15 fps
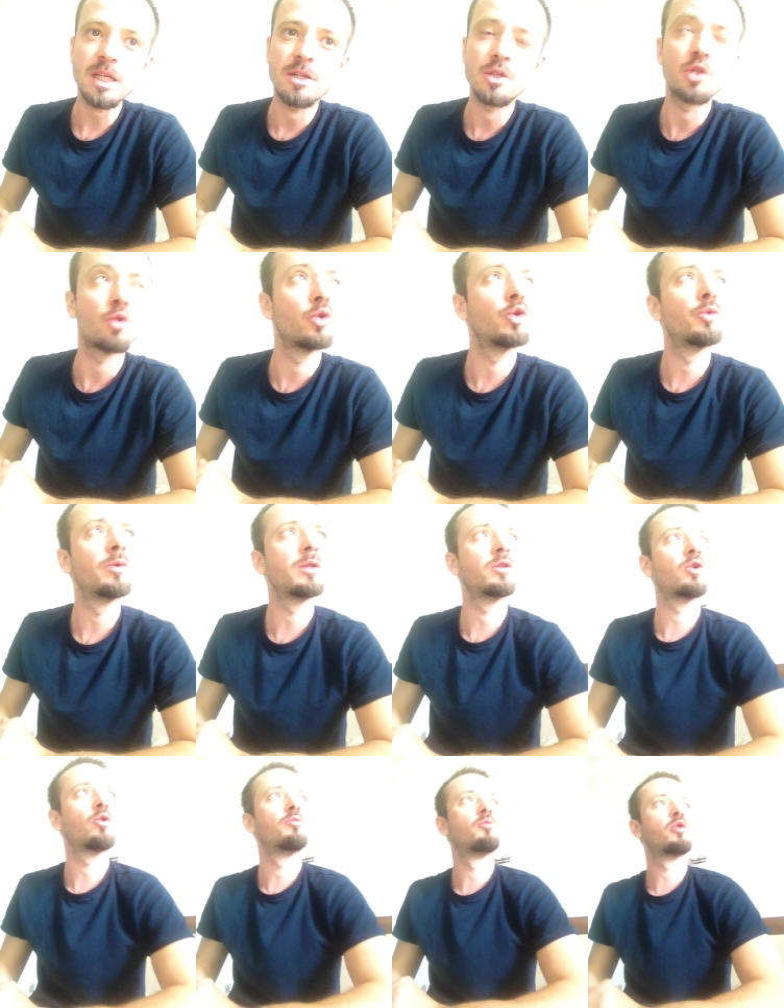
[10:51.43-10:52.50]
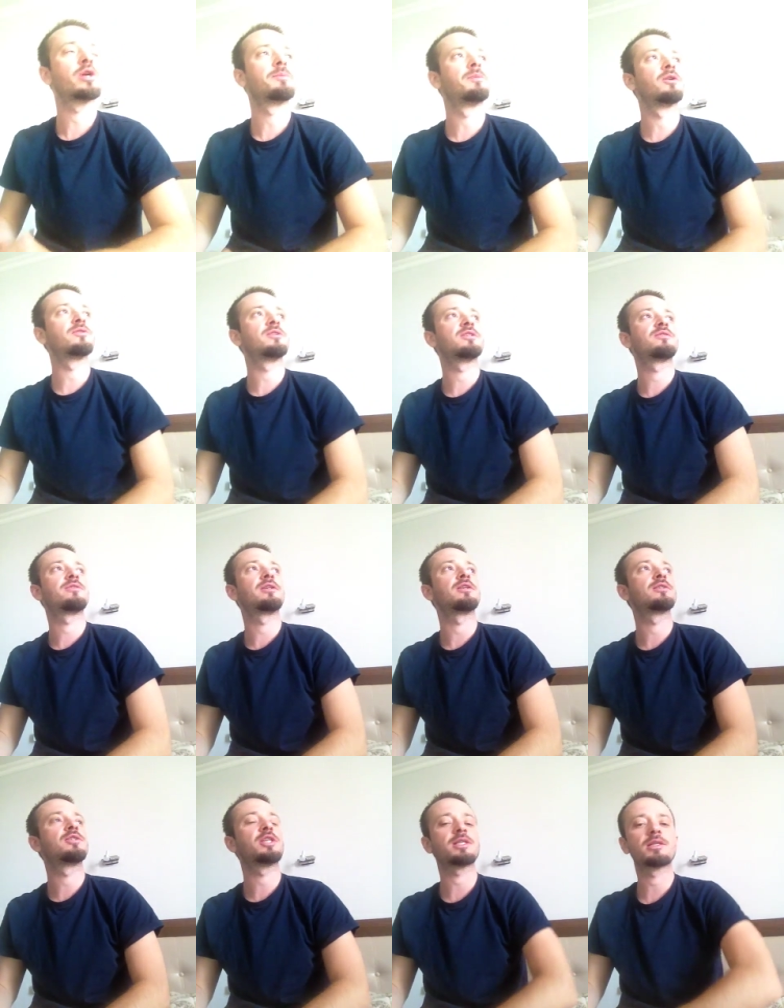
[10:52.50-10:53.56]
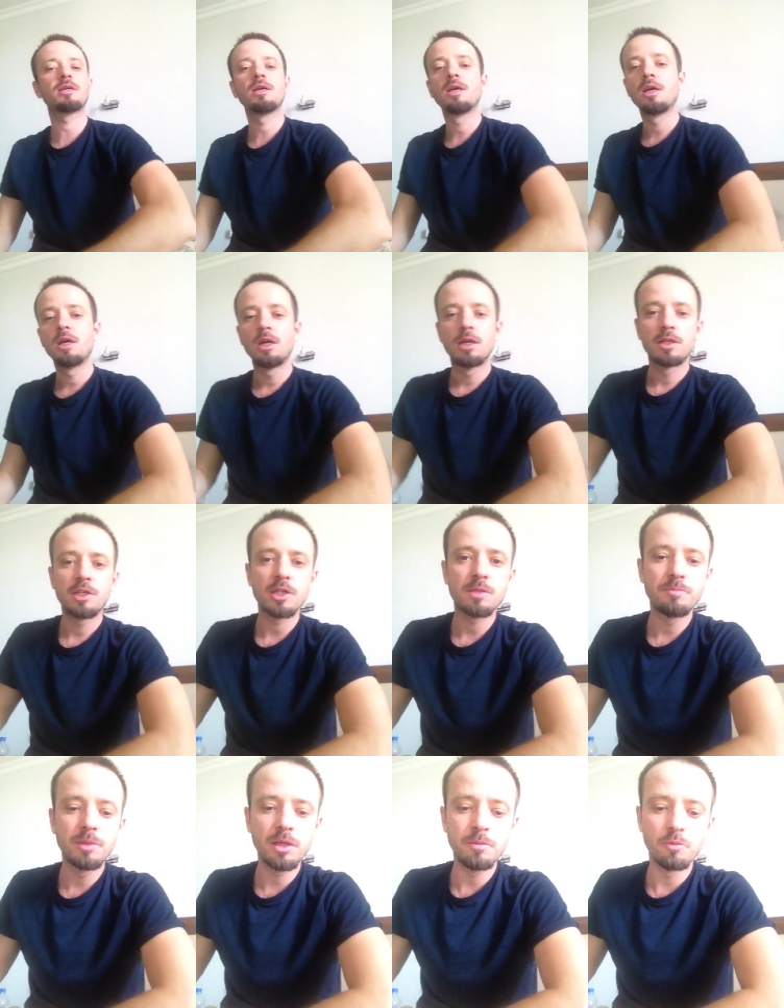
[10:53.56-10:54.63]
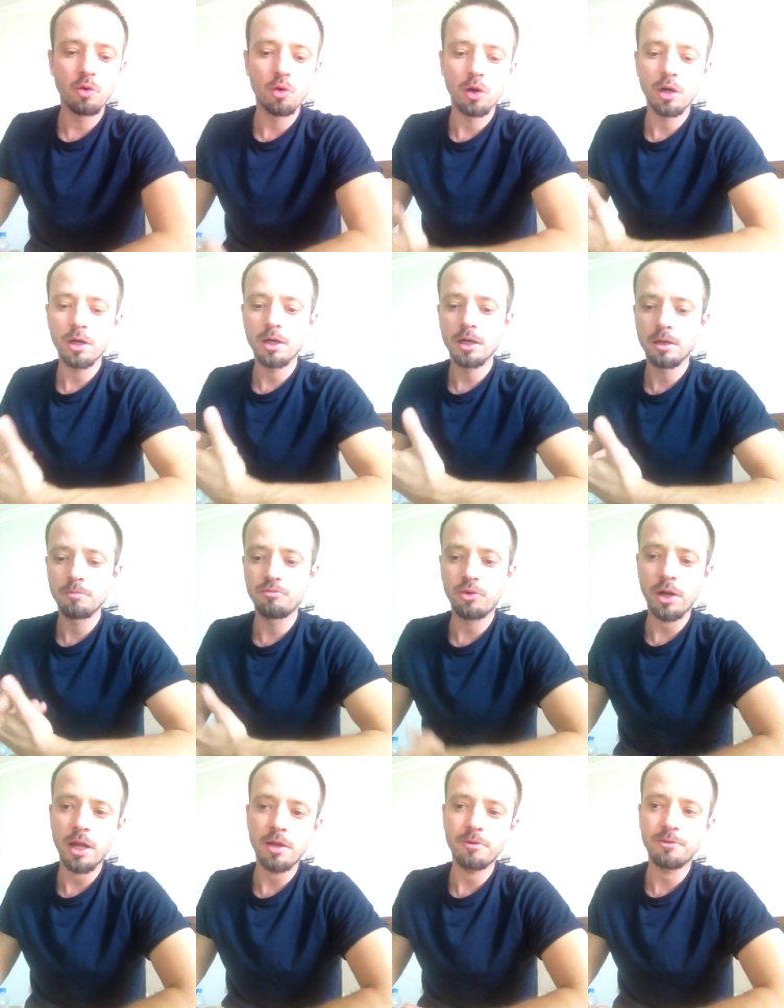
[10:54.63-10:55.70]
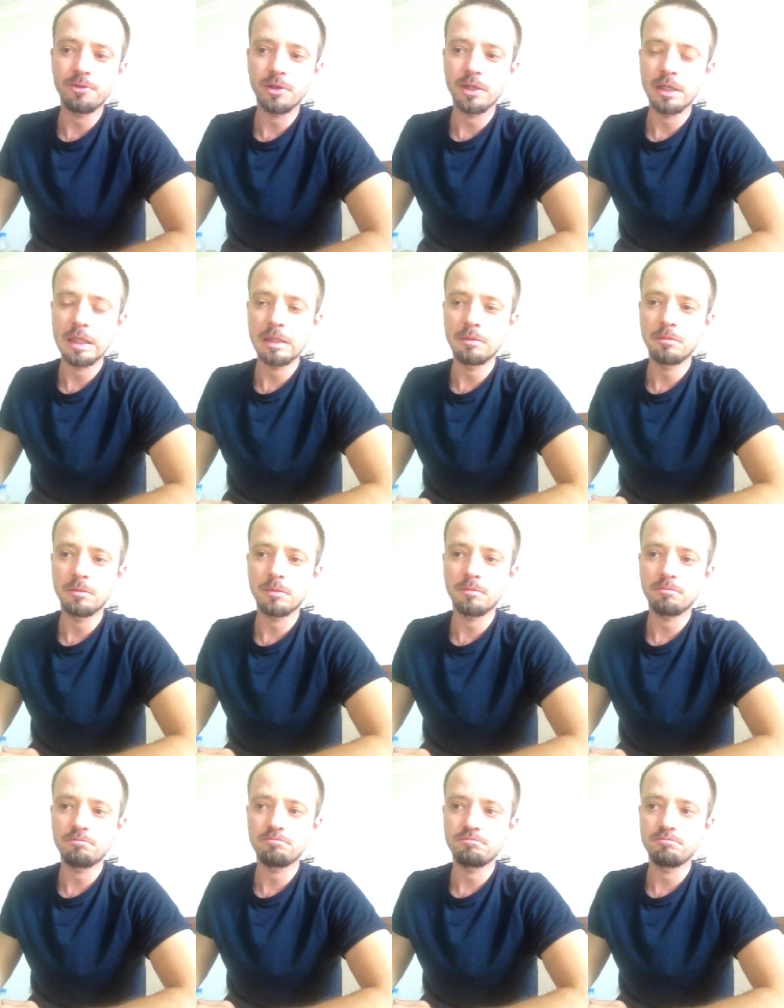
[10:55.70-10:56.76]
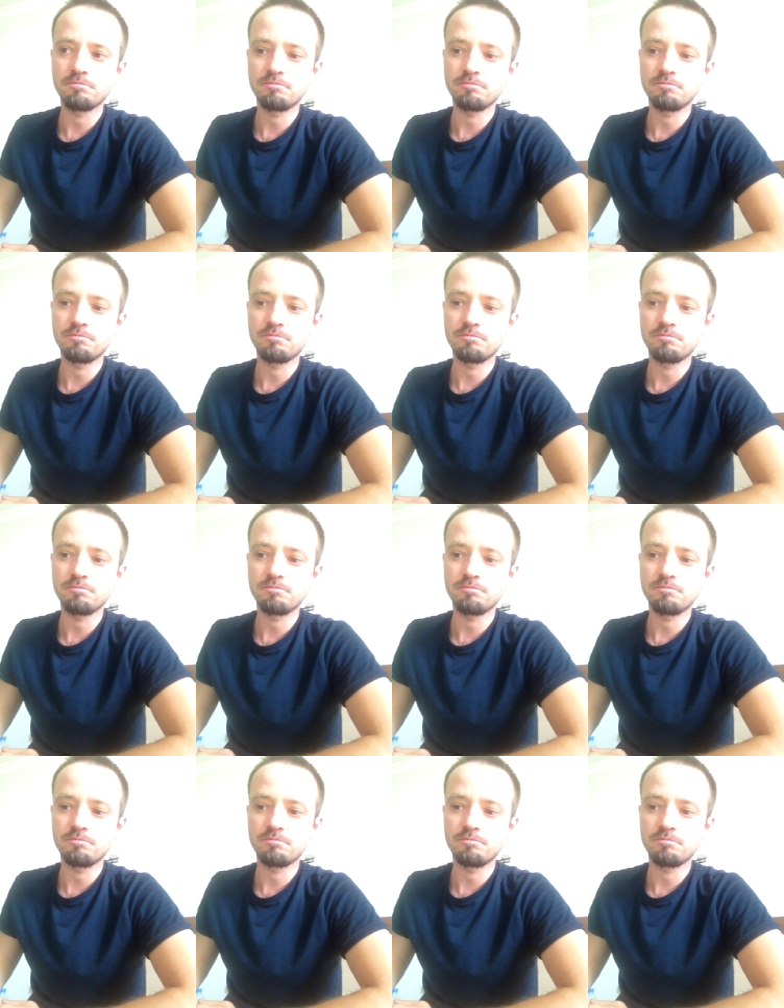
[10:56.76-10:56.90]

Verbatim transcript: so you will know more about these things just just be more uh, brave and